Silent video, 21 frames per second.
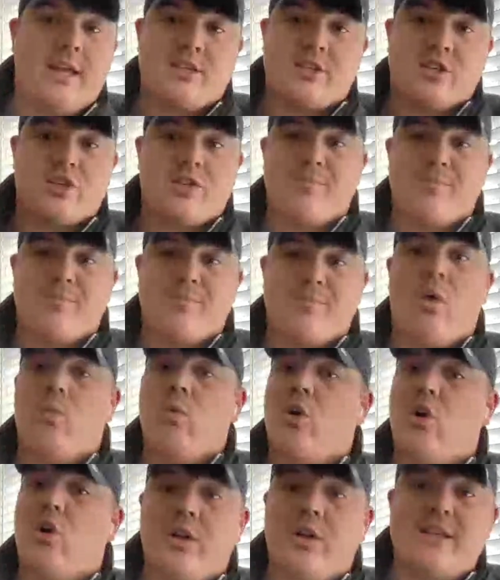It's a
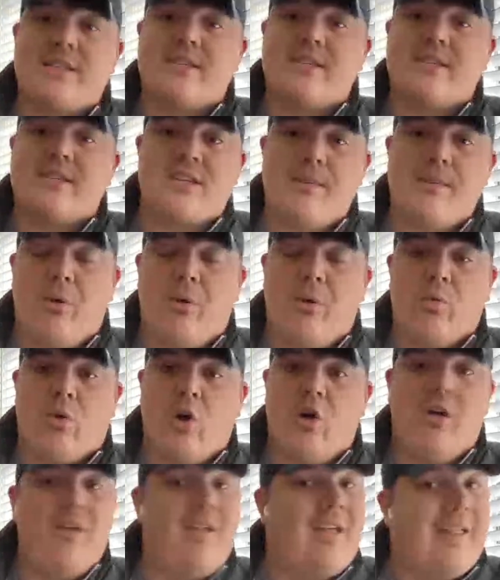small role. It's a
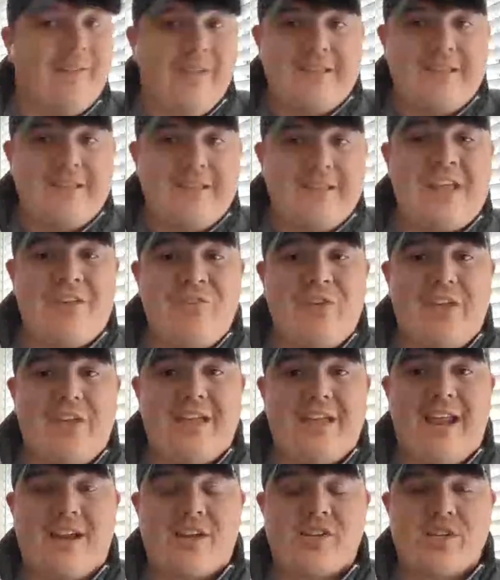simple role. Let's see if
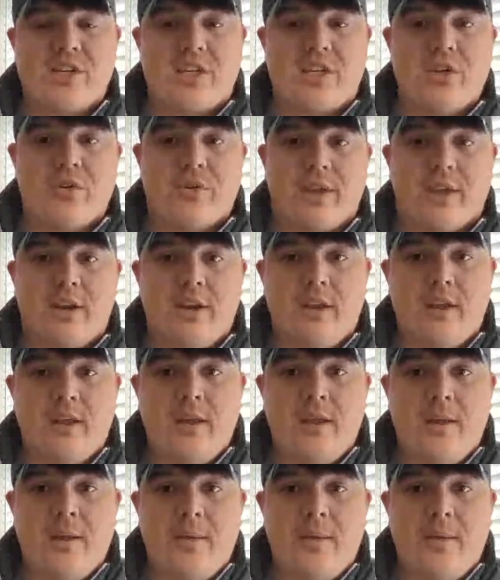he can execute it.